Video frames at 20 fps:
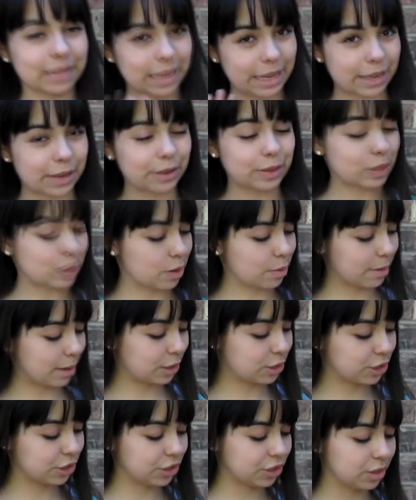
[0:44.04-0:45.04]
thank you so
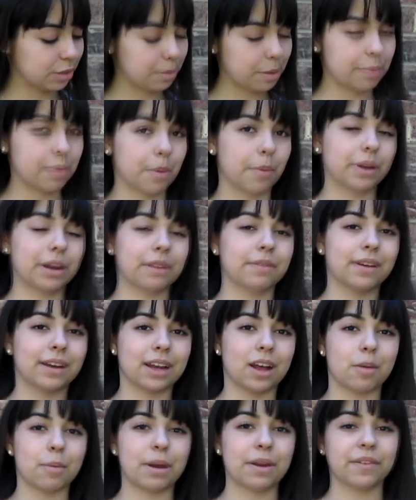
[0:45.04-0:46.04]
much. Usually people, when they find
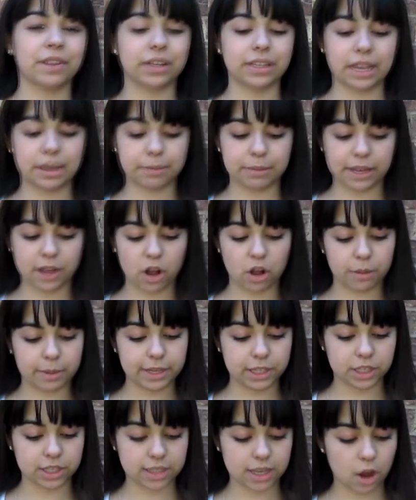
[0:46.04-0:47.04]
out my real name, they call me
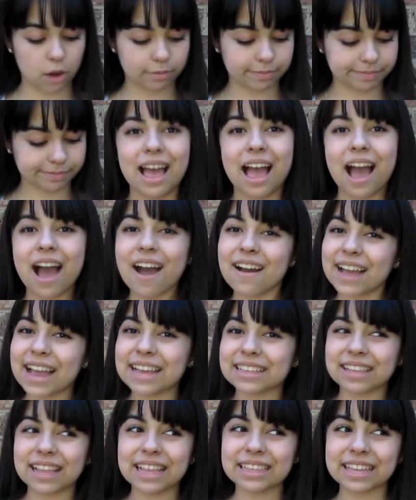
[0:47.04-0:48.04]
Giselle.
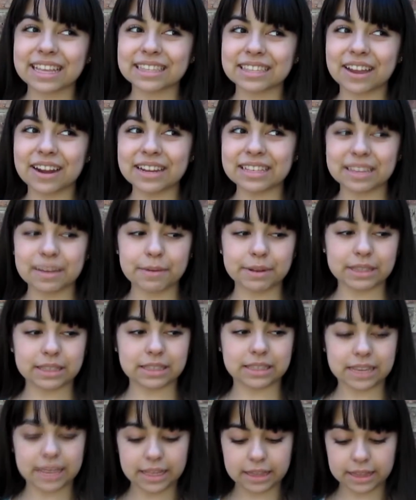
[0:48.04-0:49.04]
Okay, so let's get started and see
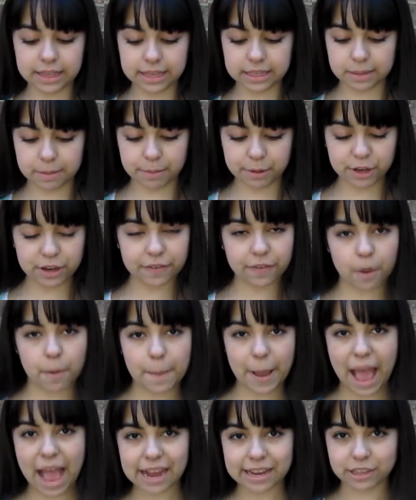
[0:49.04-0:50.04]
what's in this beautiful
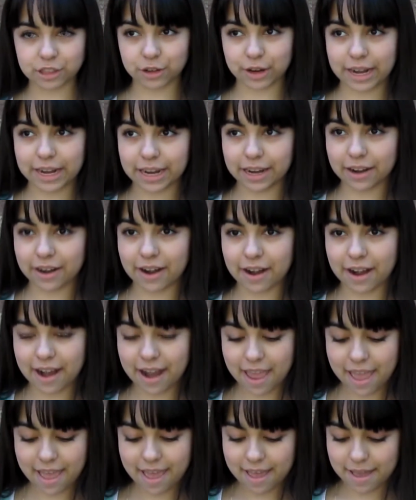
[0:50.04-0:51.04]
package right here.
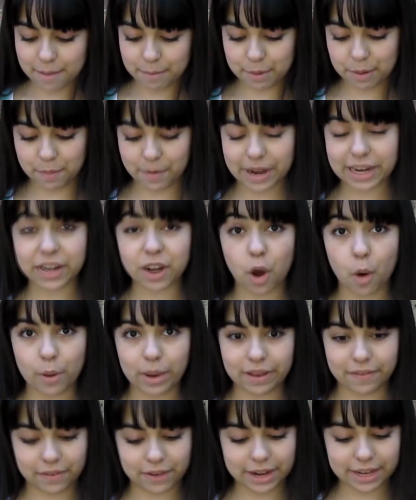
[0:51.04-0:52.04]
Been waiting all
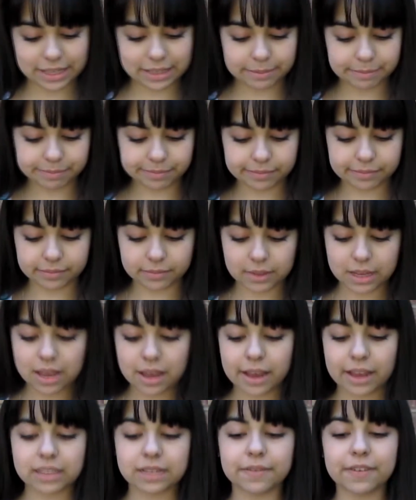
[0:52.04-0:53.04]
week for this.
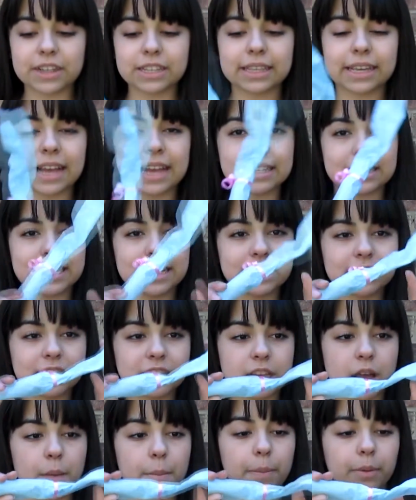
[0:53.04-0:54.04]
Because the first thing I see is
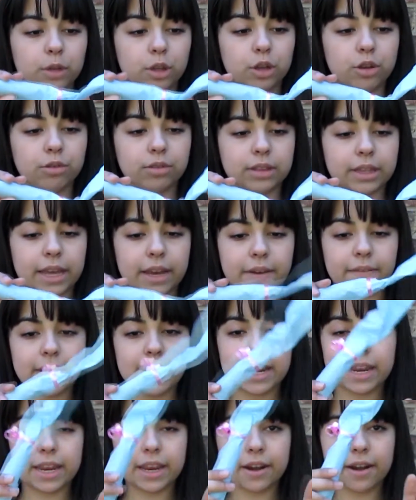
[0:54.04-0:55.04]
this blue thing
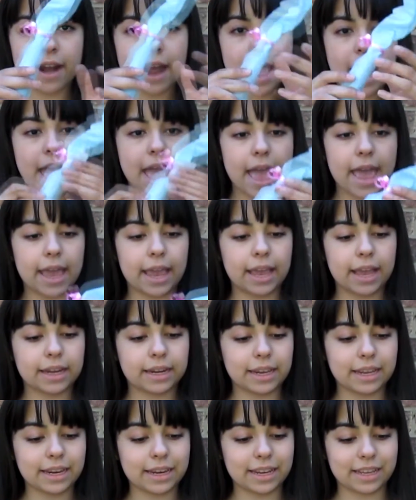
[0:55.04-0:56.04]
right here, and
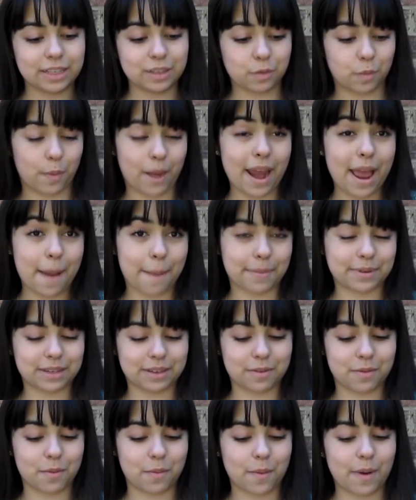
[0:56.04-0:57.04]
it is wrapped.
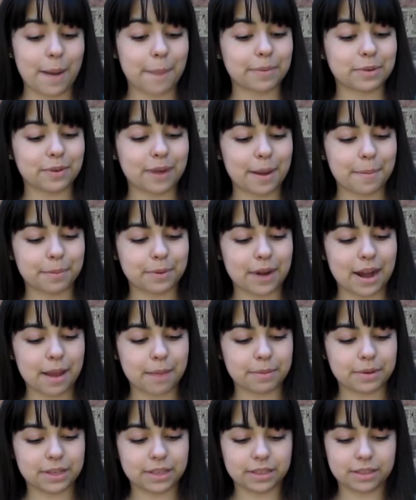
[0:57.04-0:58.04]
Wrapped. Let
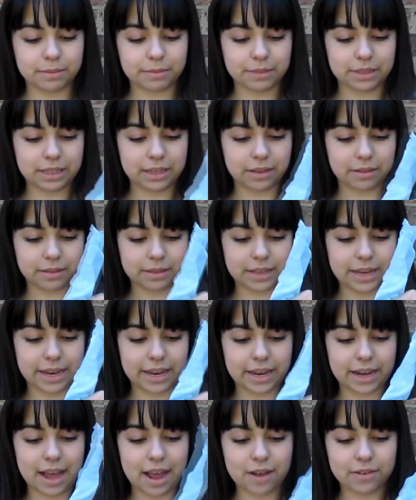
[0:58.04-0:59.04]
me see. Pick
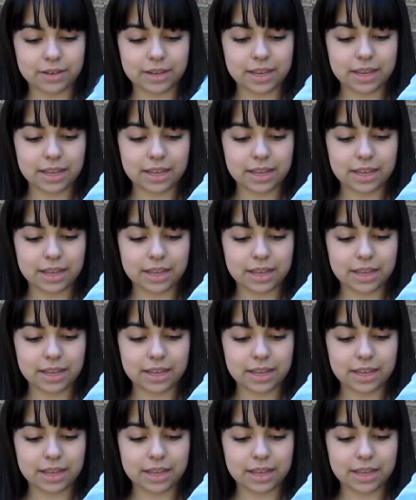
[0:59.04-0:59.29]
it out.